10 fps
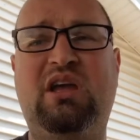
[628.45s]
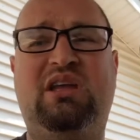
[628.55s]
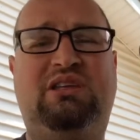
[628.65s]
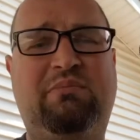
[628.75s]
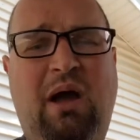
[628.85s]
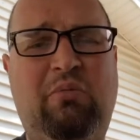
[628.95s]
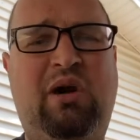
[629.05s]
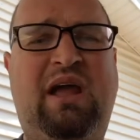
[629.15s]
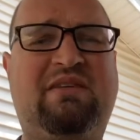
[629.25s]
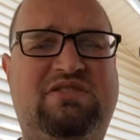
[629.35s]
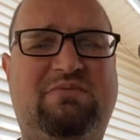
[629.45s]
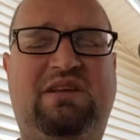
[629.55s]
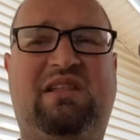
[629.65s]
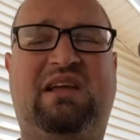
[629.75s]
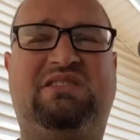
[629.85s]
you might want to have something
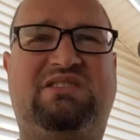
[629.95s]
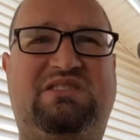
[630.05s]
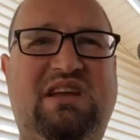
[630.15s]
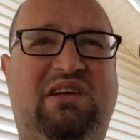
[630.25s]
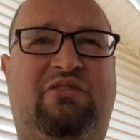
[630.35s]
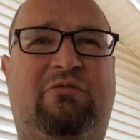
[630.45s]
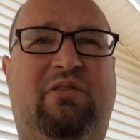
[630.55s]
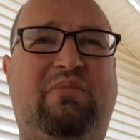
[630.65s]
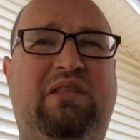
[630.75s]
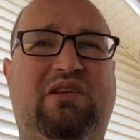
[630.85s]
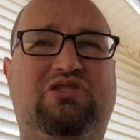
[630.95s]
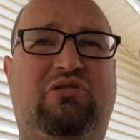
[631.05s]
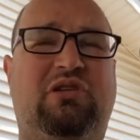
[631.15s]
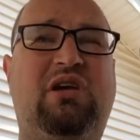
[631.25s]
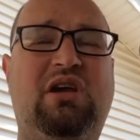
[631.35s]
like sticks or something that you
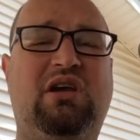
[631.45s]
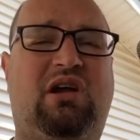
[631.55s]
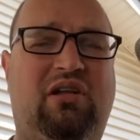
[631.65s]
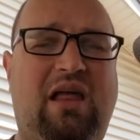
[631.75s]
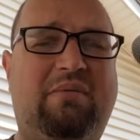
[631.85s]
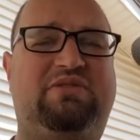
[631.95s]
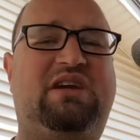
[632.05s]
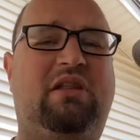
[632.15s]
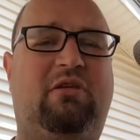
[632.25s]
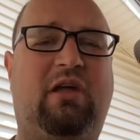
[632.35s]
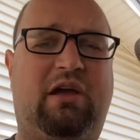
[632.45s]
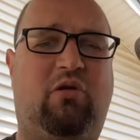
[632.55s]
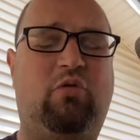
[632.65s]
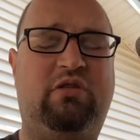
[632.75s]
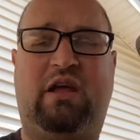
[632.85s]
can clop together like
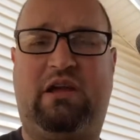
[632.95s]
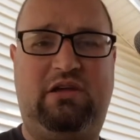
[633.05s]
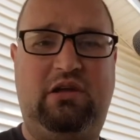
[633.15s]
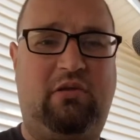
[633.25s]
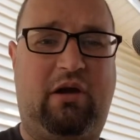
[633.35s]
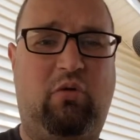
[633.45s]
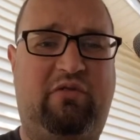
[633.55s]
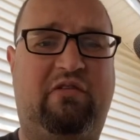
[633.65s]
like horses.